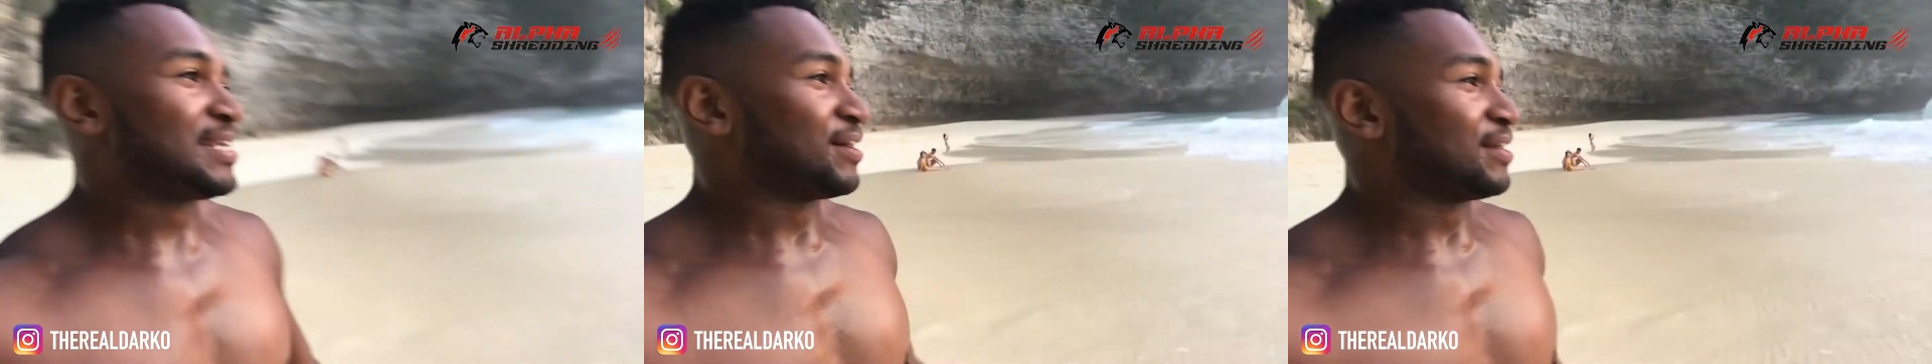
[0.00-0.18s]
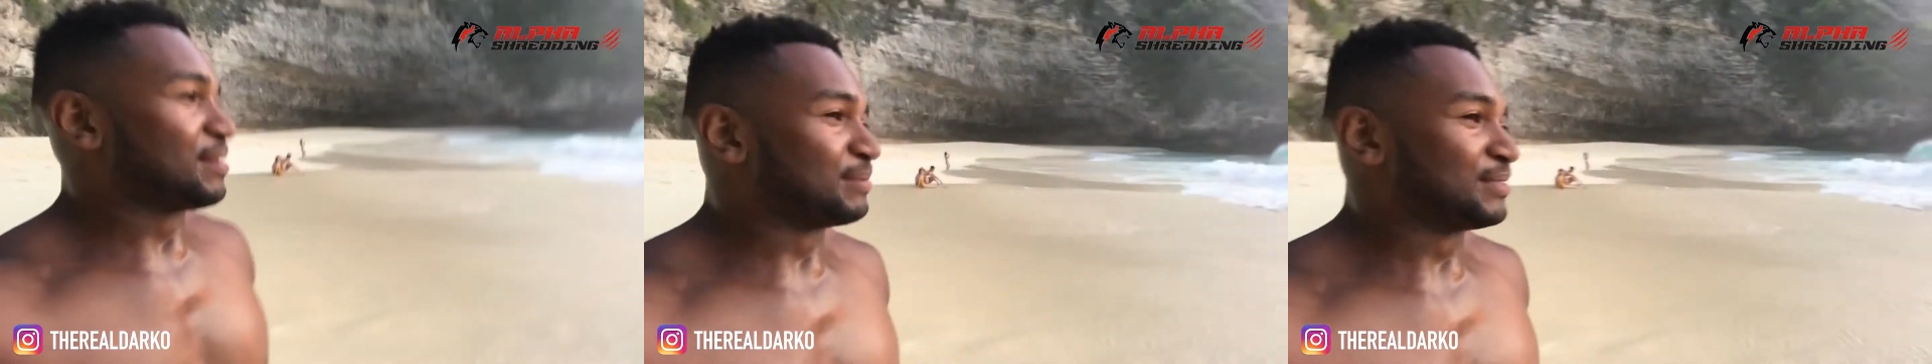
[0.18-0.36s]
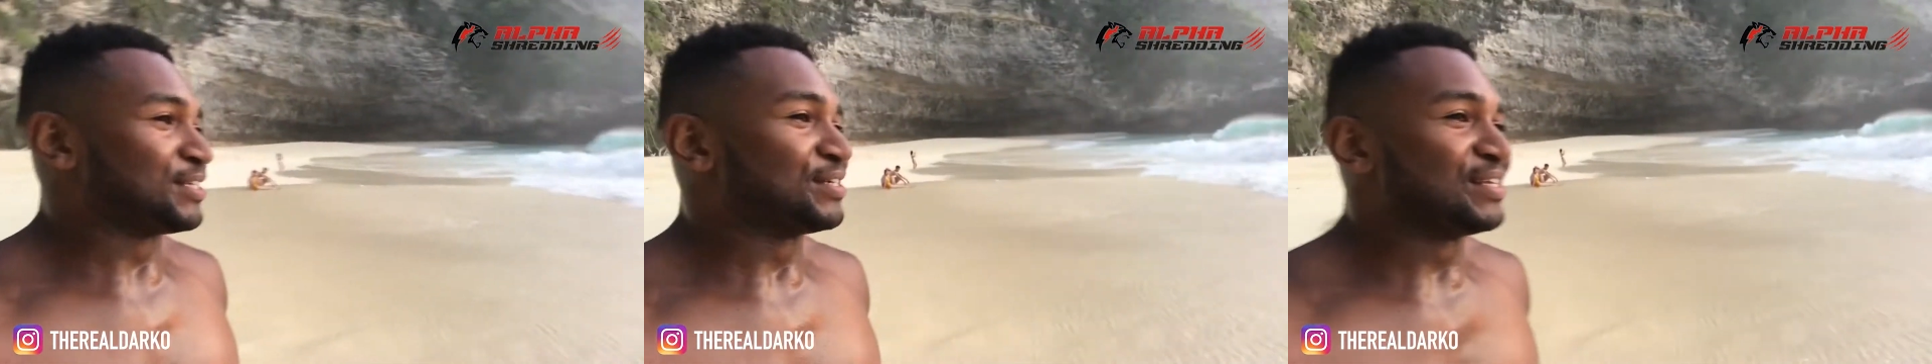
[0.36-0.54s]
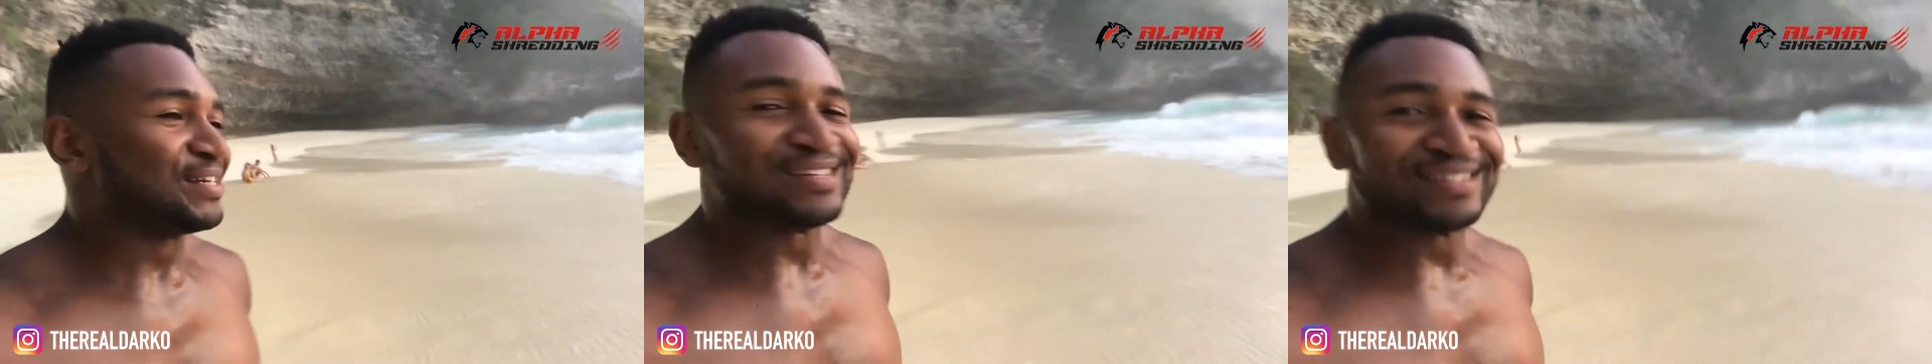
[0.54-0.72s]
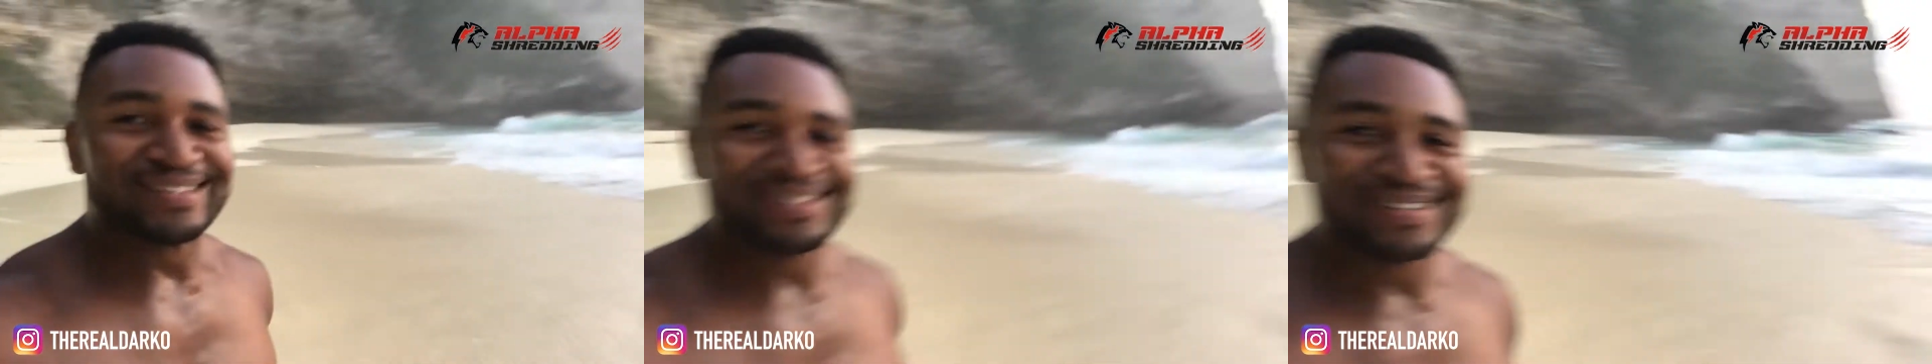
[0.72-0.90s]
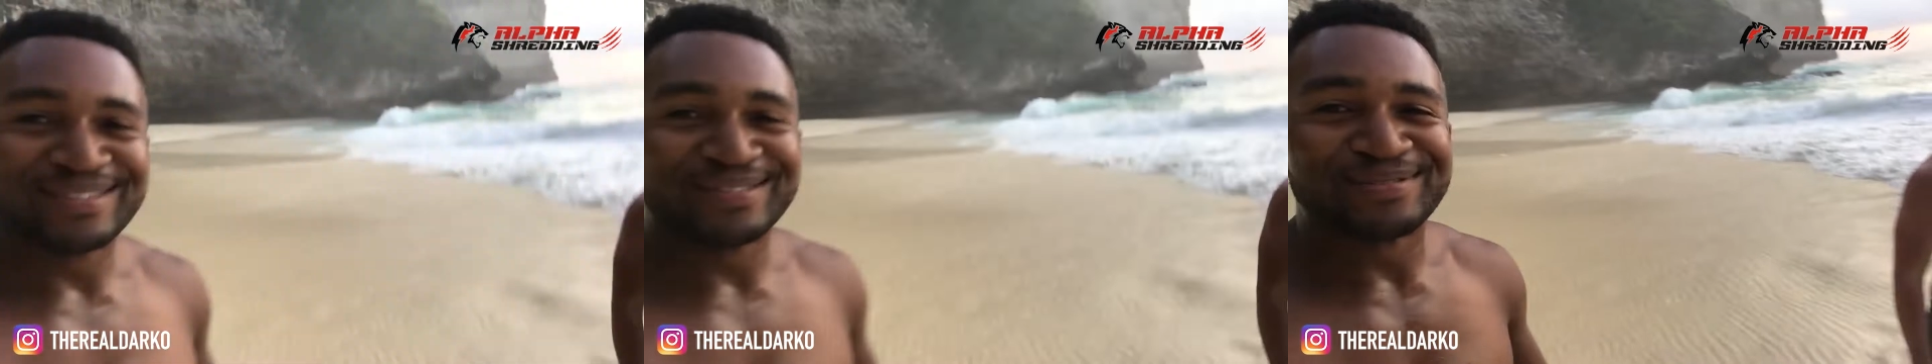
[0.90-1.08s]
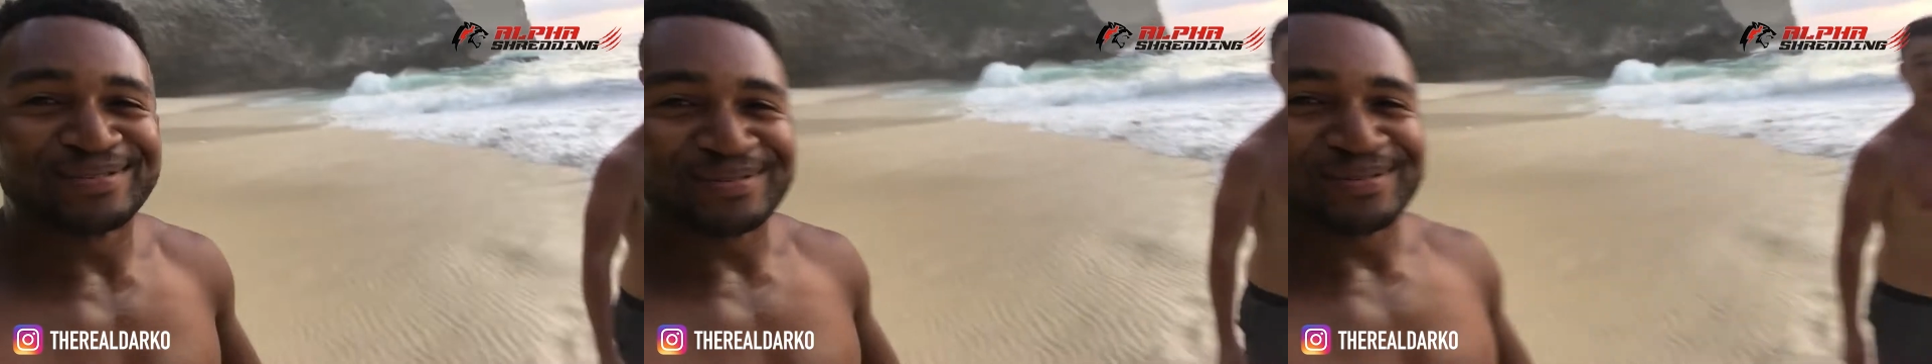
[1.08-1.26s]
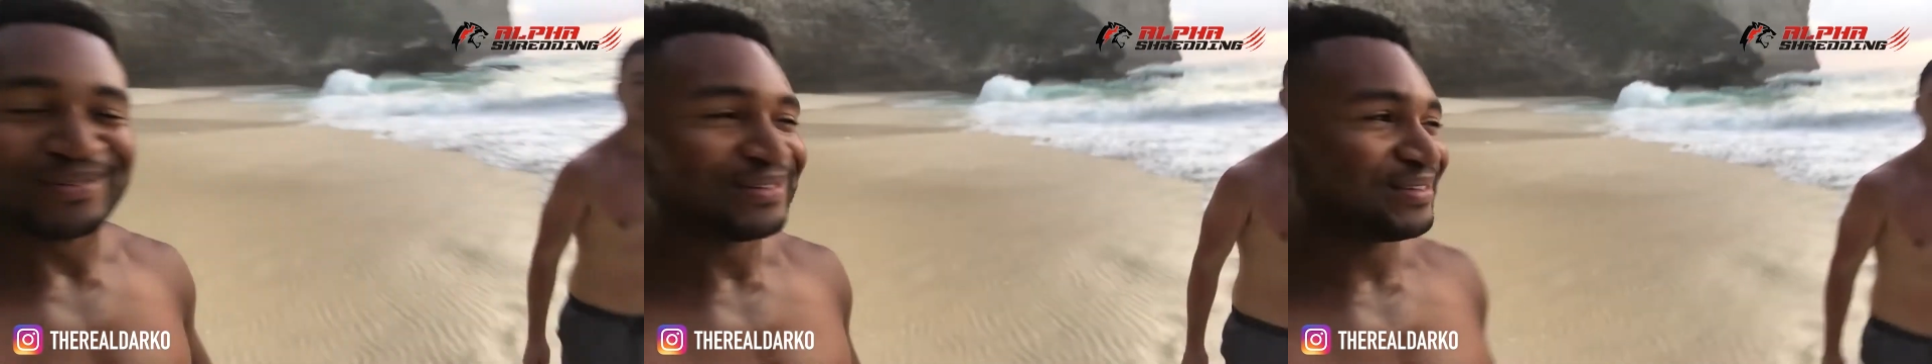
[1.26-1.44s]
to tell them, Julian?
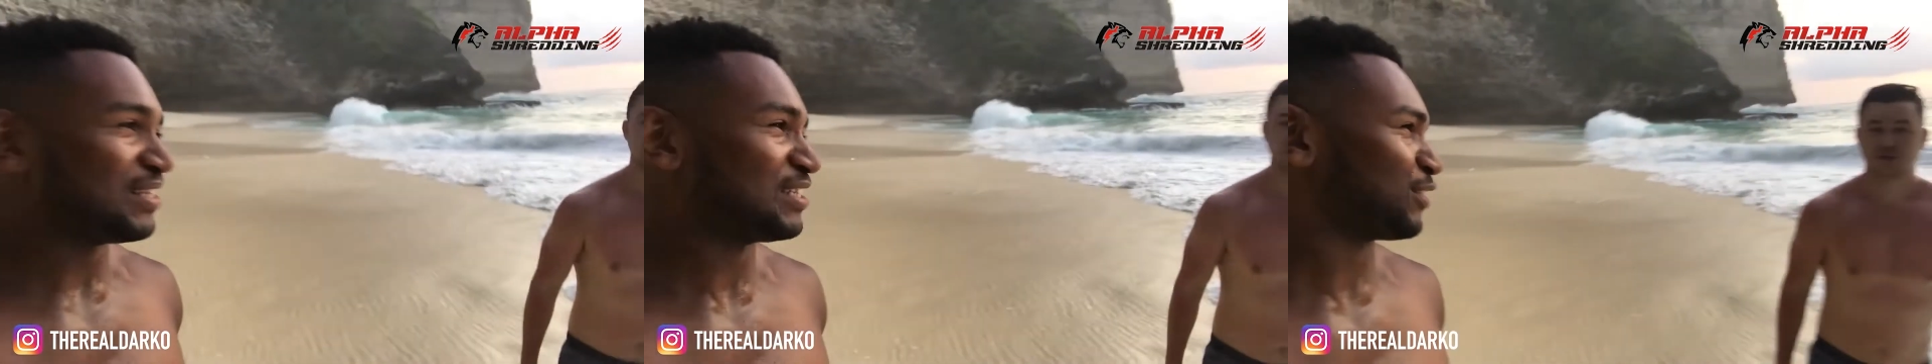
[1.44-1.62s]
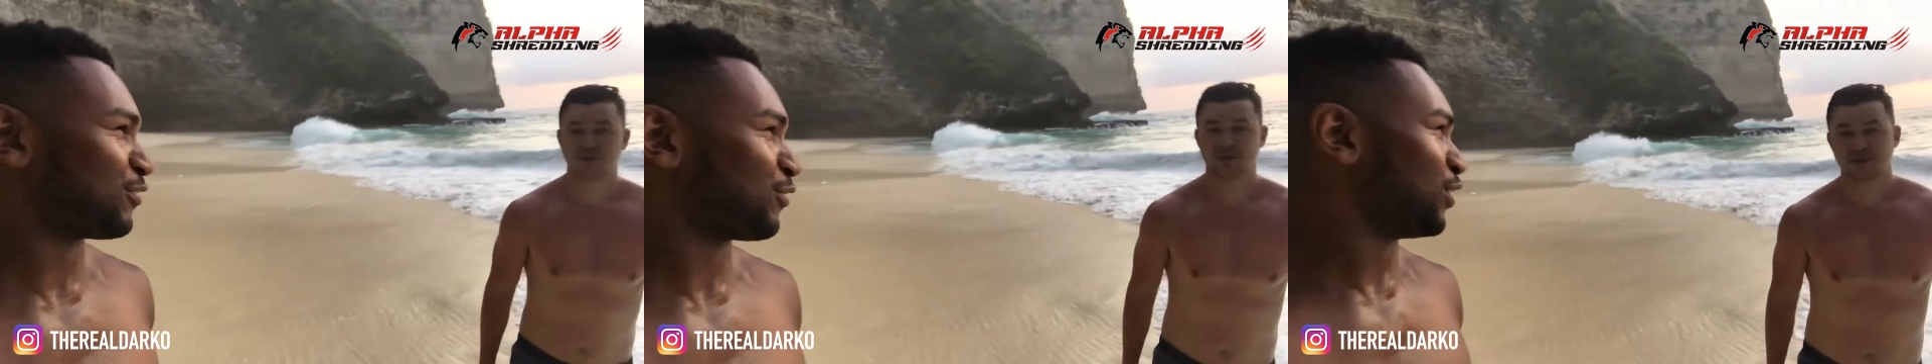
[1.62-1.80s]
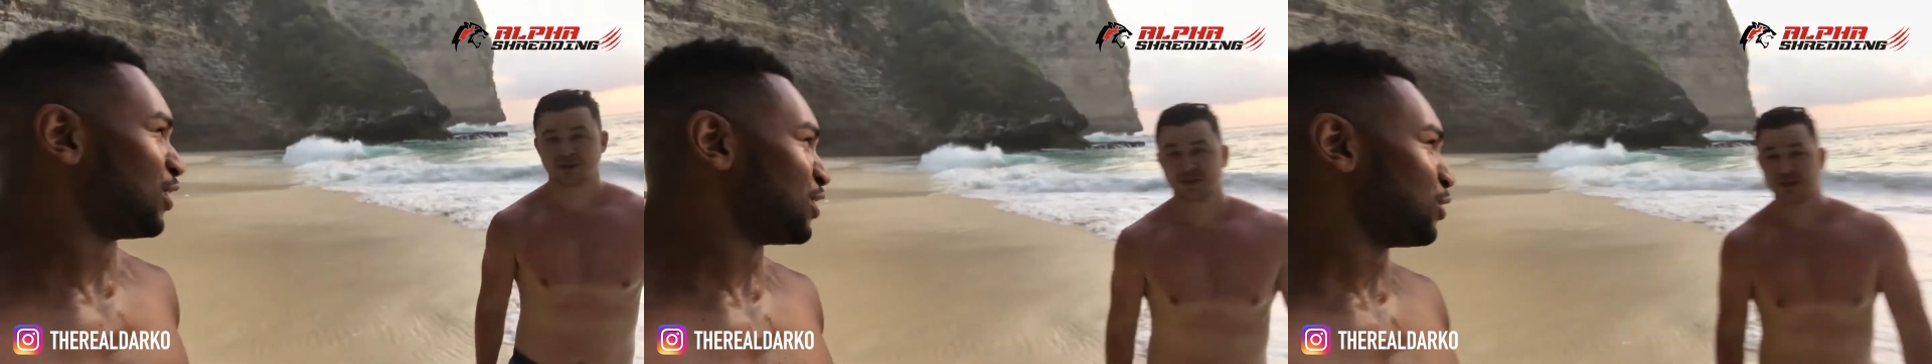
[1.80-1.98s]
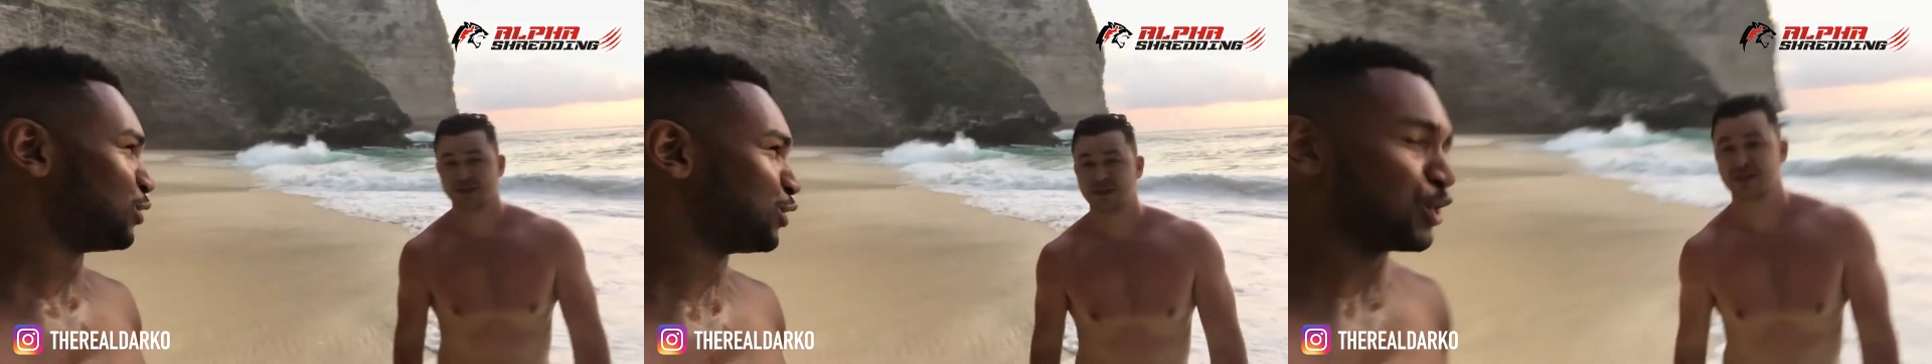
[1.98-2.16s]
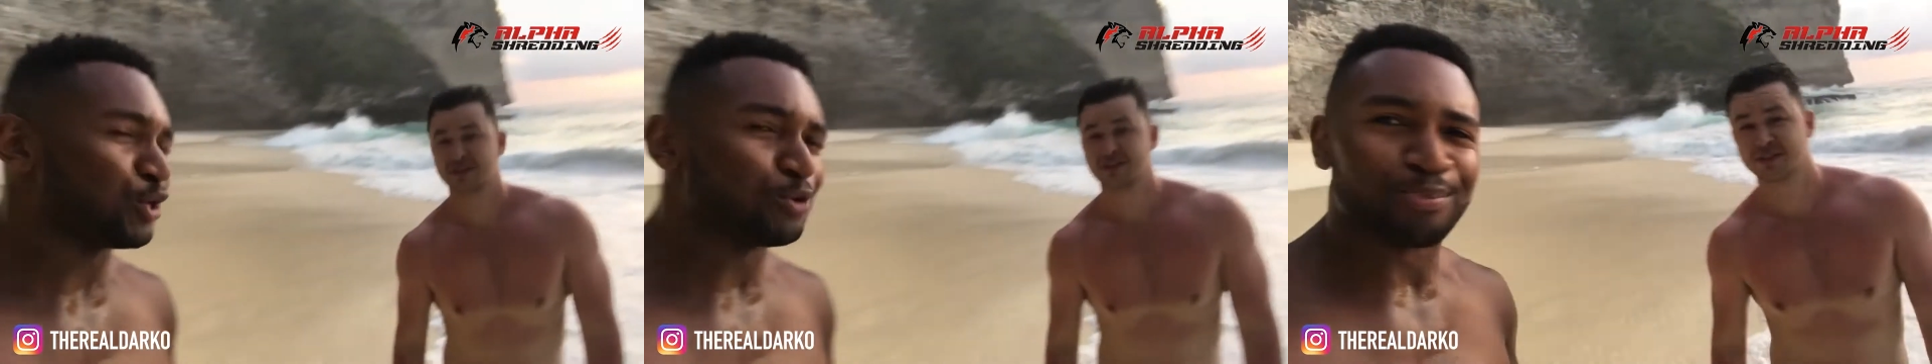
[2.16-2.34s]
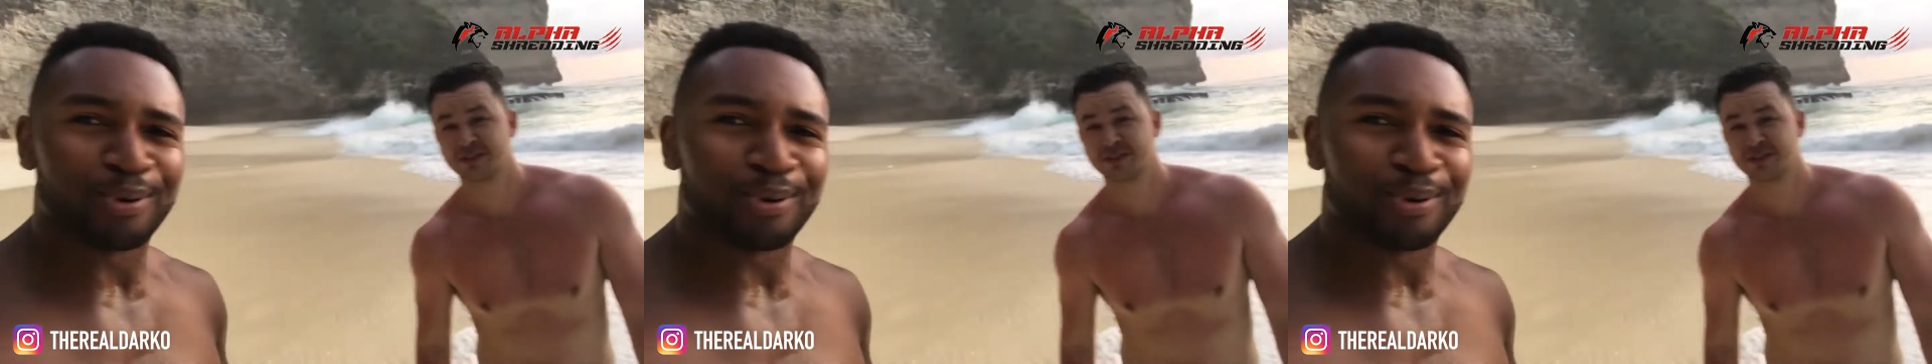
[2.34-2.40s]
This is for the YouTube.